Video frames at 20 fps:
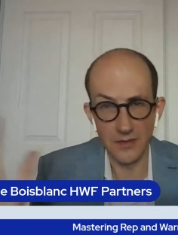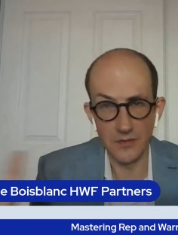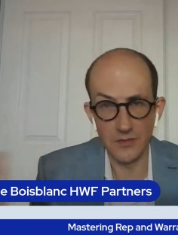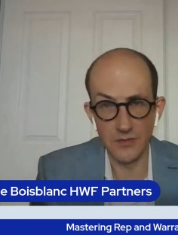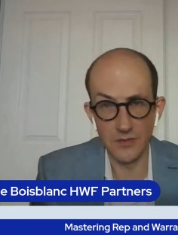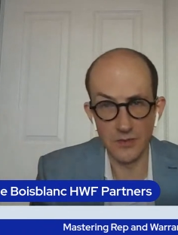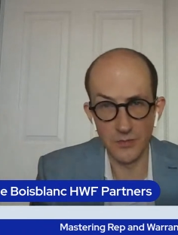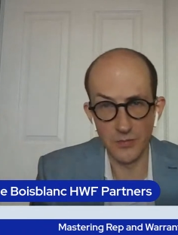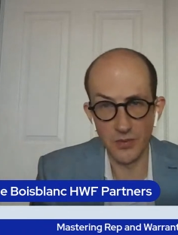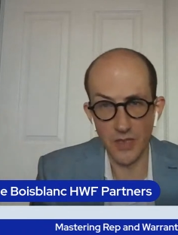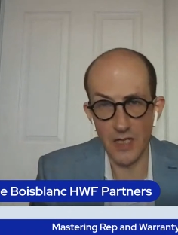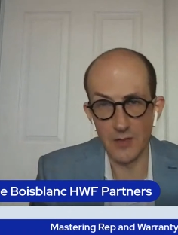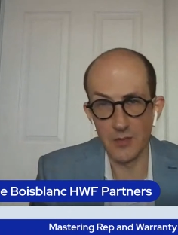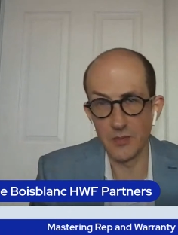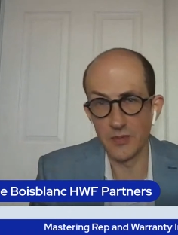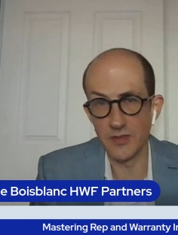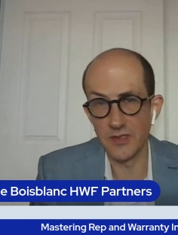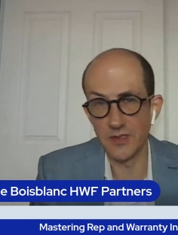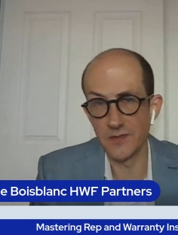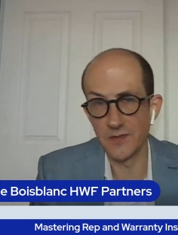You
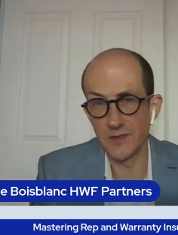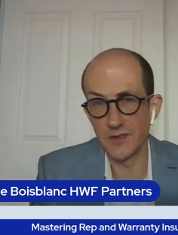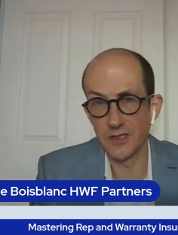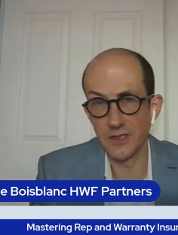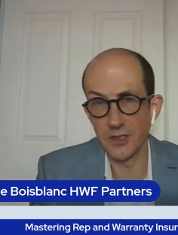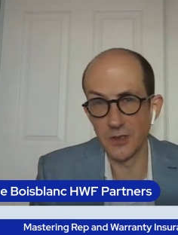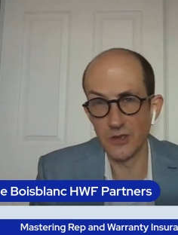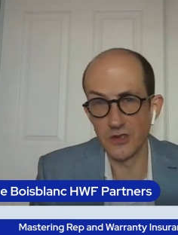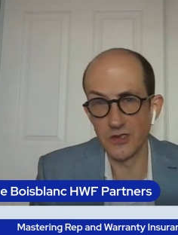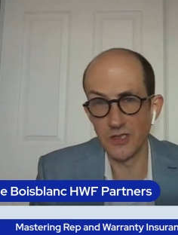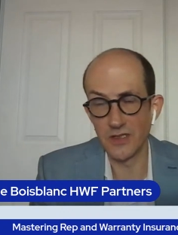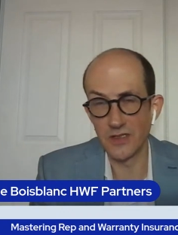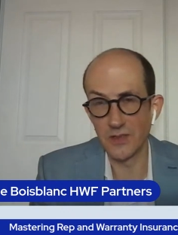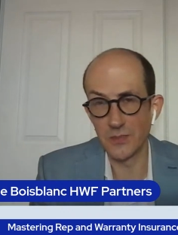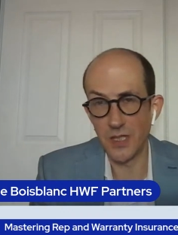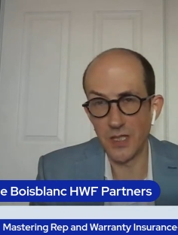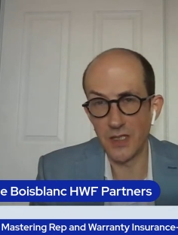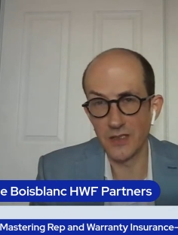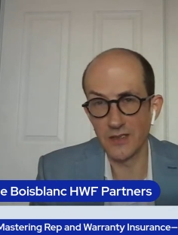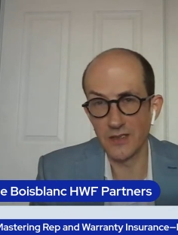probably, if you're
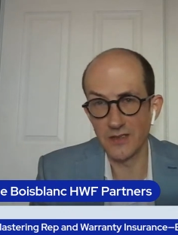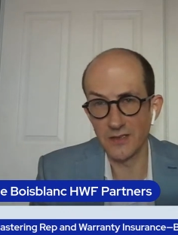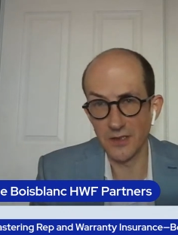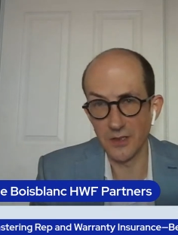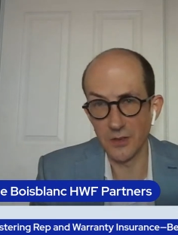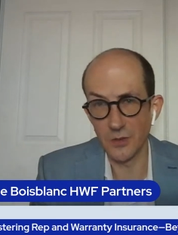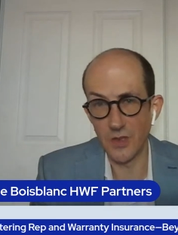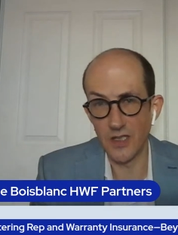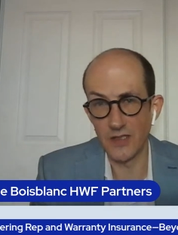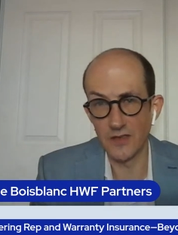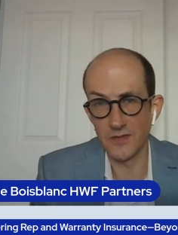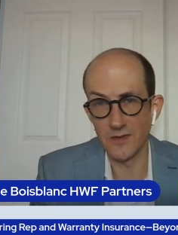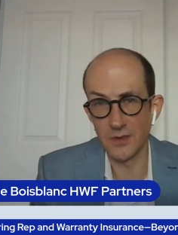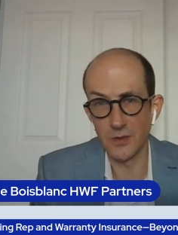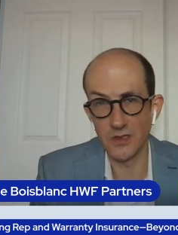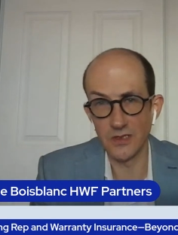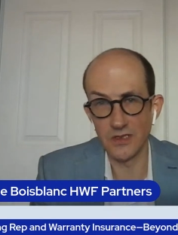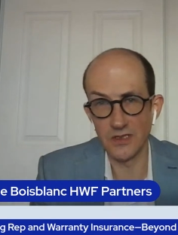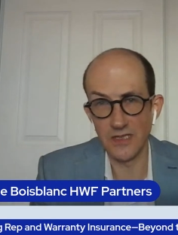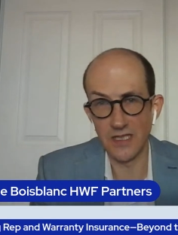negotiating the policy, you're going to want to
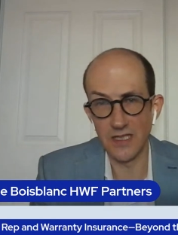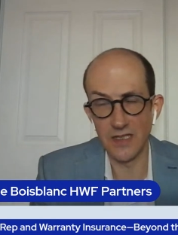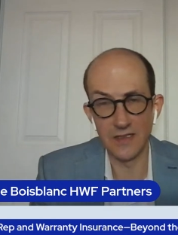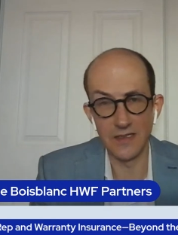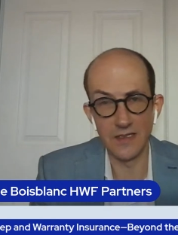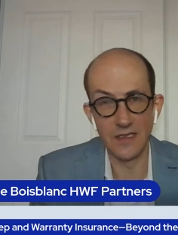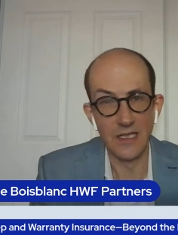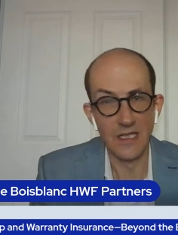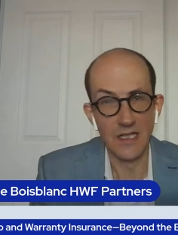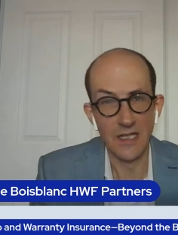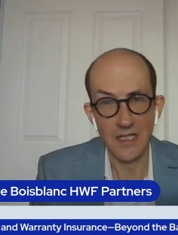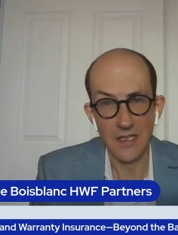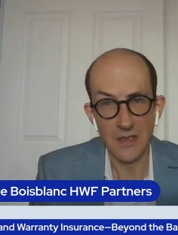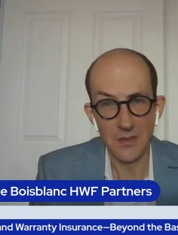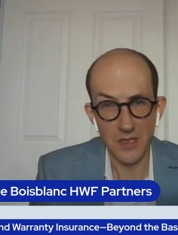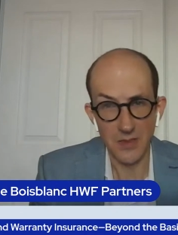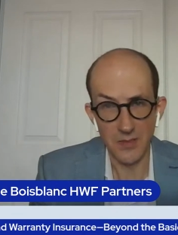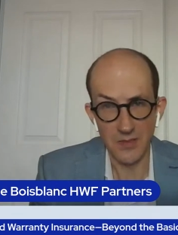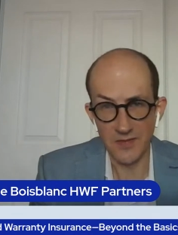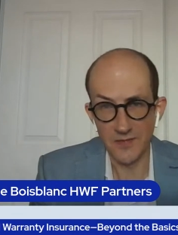focus on
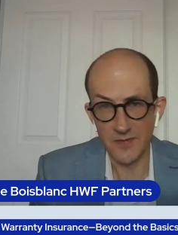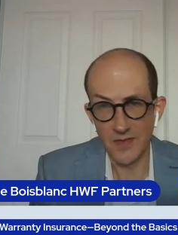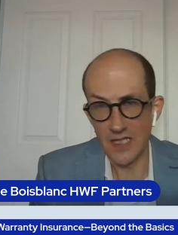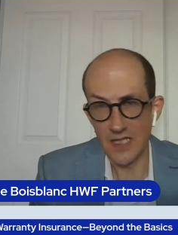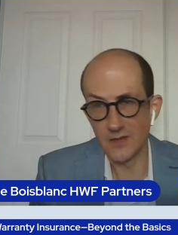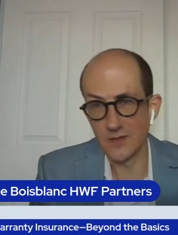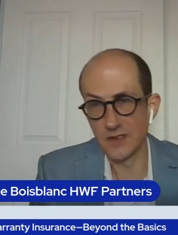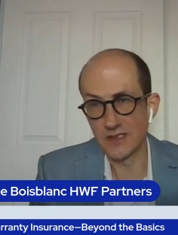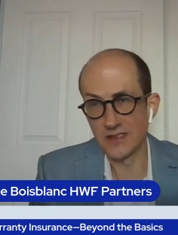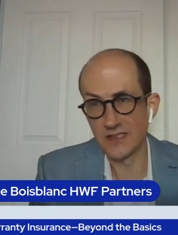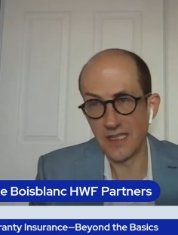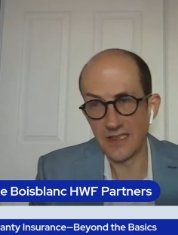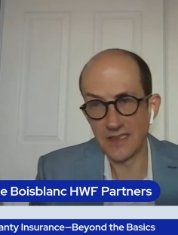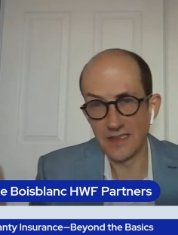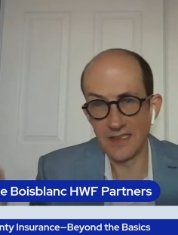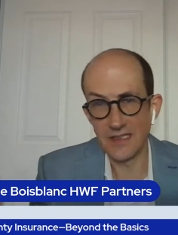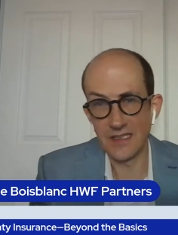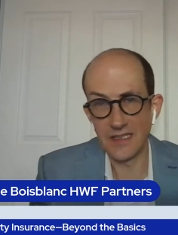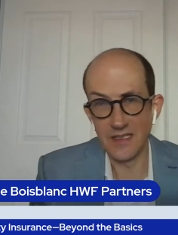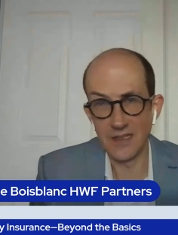maybe 5 or
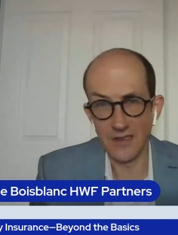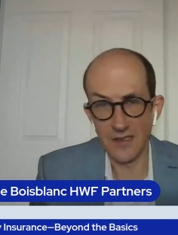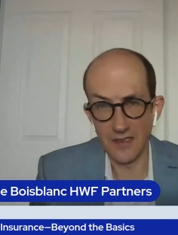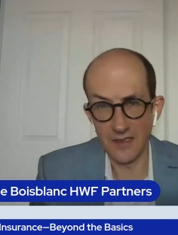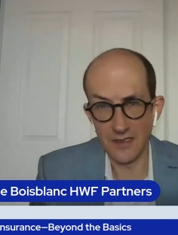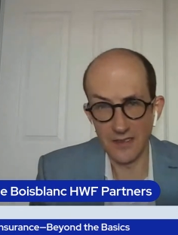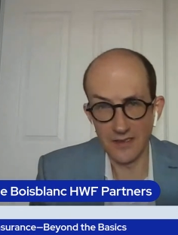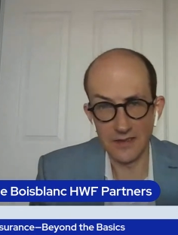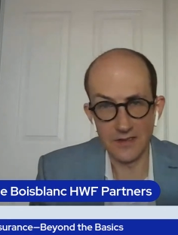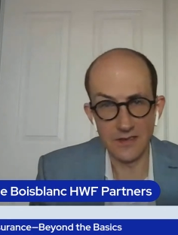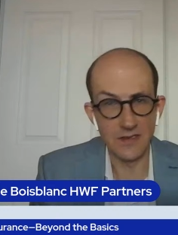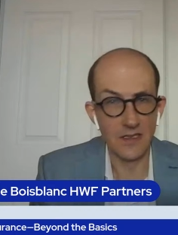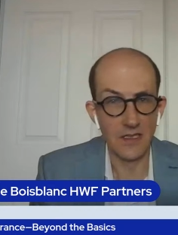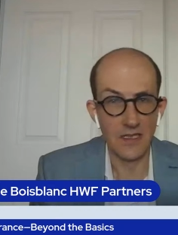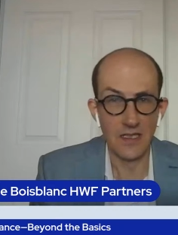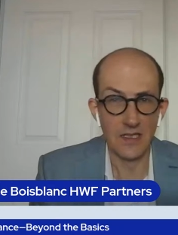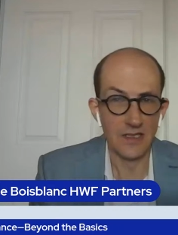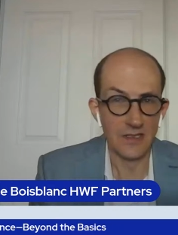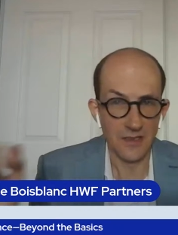10 key things.